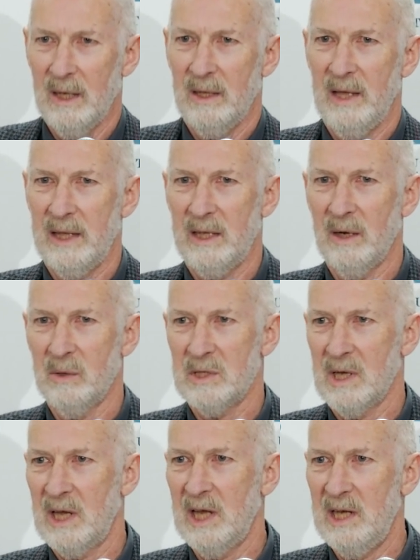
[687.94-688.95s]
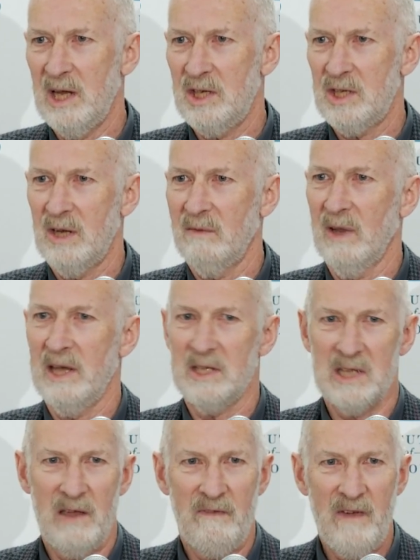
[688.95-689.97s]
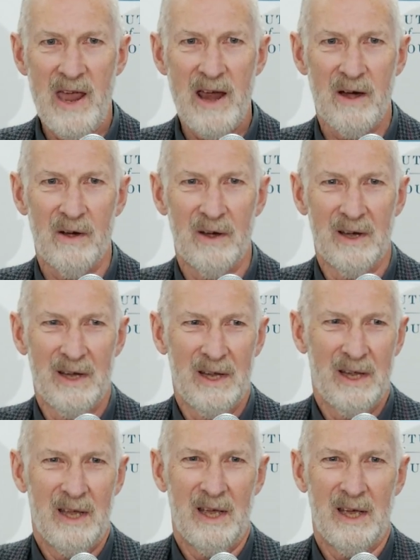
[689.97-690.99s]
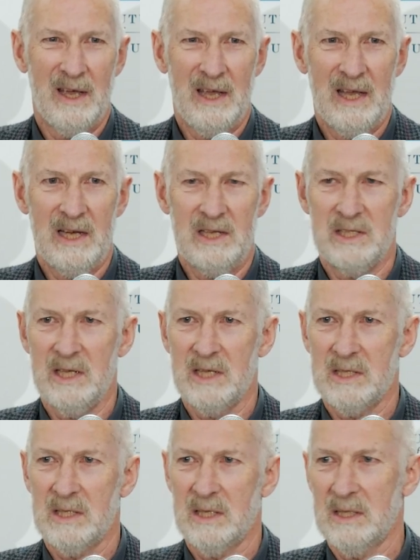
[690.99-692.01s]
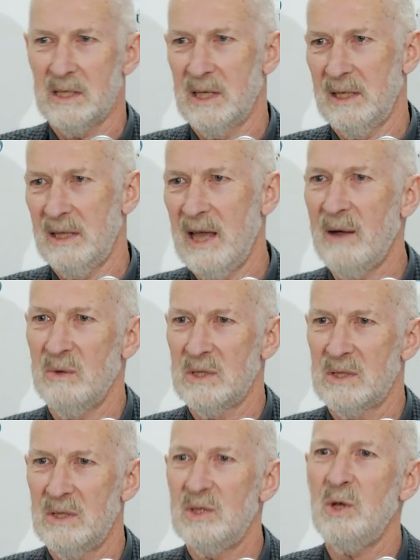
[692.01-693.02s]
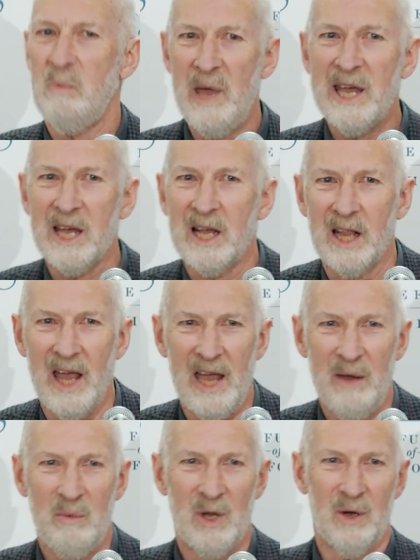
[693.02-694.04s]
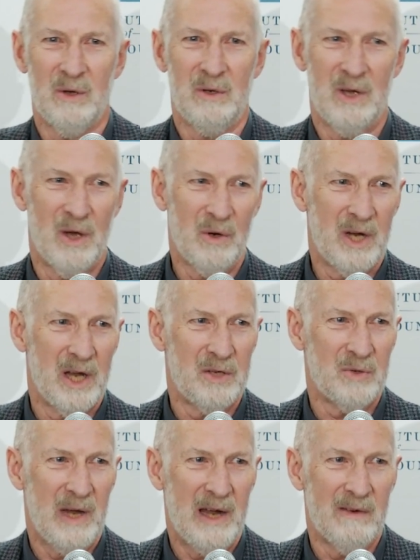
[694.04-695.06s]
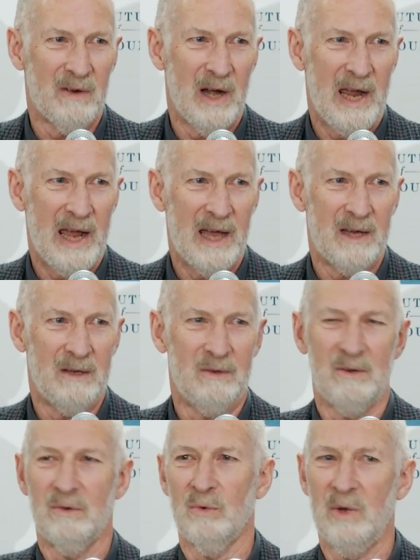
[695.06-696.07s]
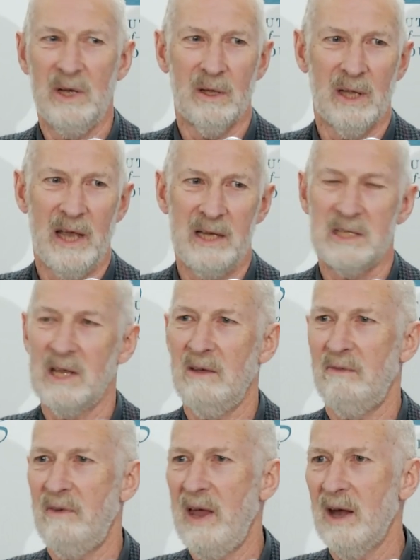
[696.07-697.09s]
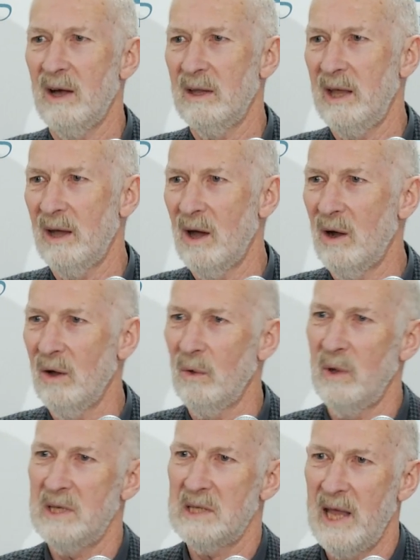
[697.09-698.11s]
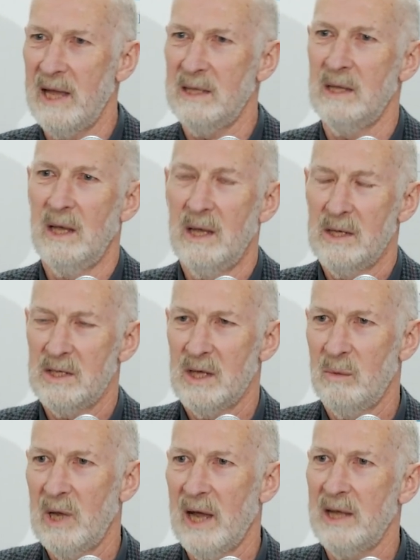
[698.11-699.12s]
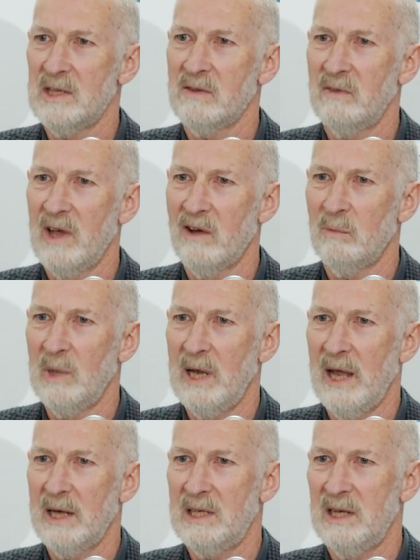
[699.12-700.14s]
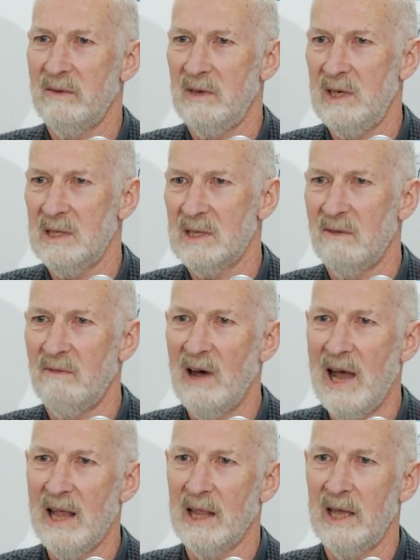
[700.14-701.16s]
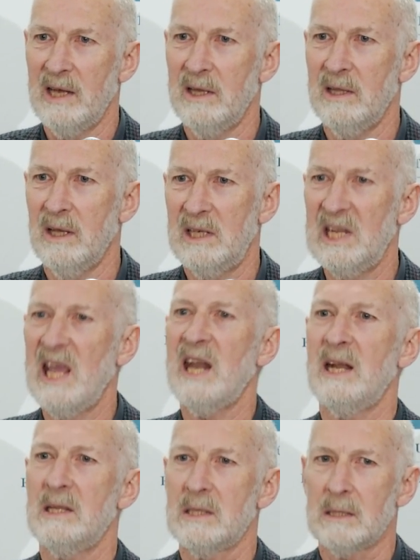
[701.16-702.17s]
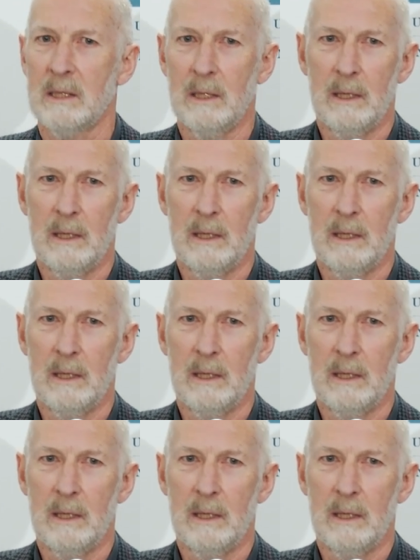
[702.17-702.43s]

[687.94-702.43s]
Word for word: that there was a condition of laissez-faire uh, in existence. That that was too big a claim. No no country ever had real laissez-faire. They always had some kinds of government activities that violated the tenets